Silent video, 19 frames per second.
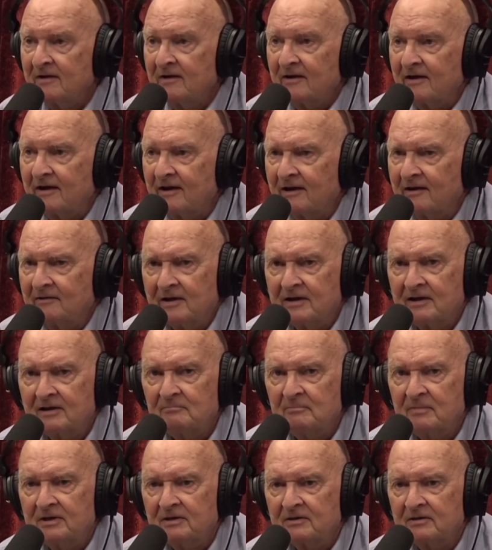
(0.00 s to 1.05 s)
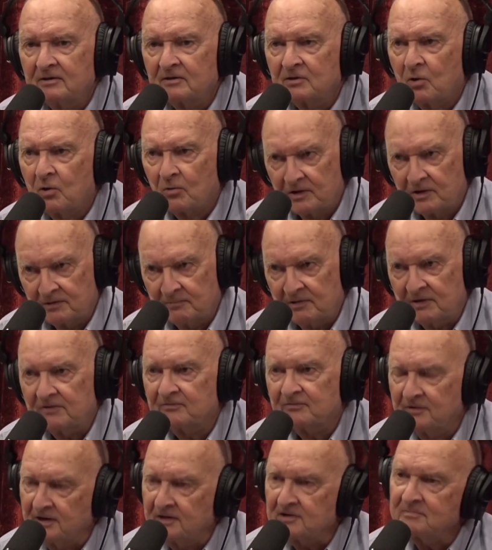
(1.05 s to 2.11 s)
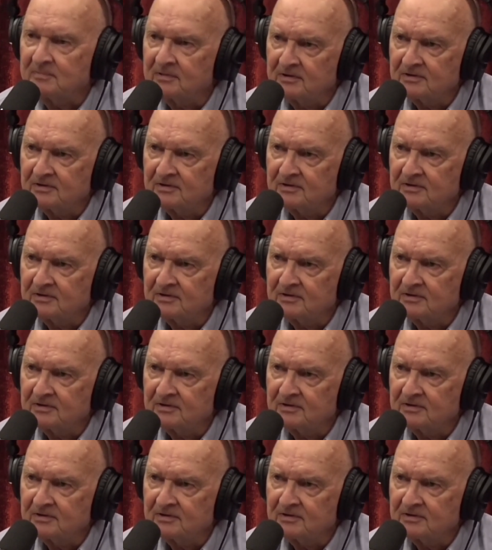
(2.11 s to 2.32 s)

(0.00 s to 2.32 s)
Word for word: and they had been courted by the French because